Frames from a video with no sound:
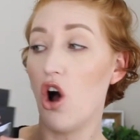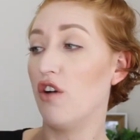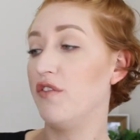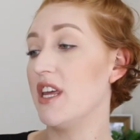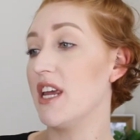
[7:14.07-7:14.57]

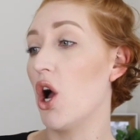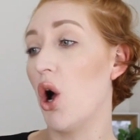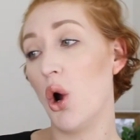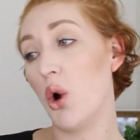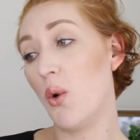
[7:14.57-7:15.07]
of
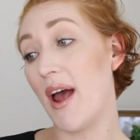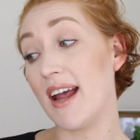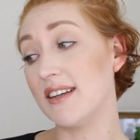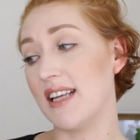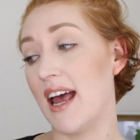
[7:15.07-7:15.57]
the O
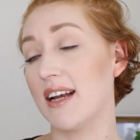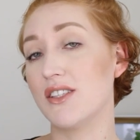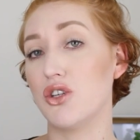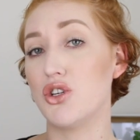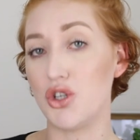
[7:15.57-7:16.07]
X
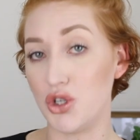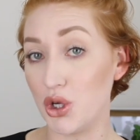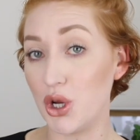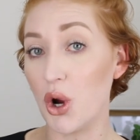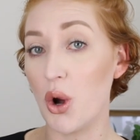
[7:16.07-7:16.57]
X
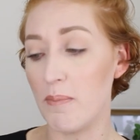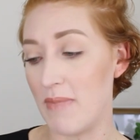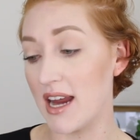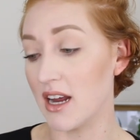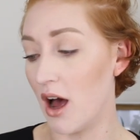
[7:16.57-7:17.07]
Studio
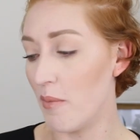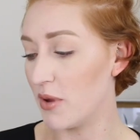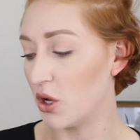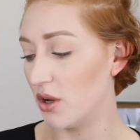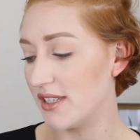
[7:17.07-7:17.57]

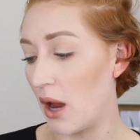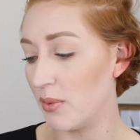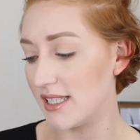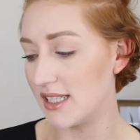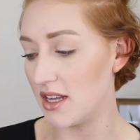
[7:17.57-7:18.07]
makeup because I
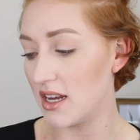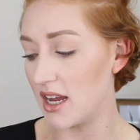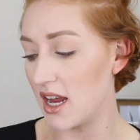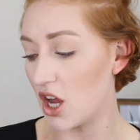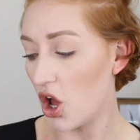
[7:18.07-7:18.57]
was
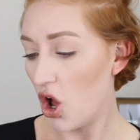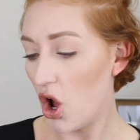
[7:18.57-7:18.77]
thinking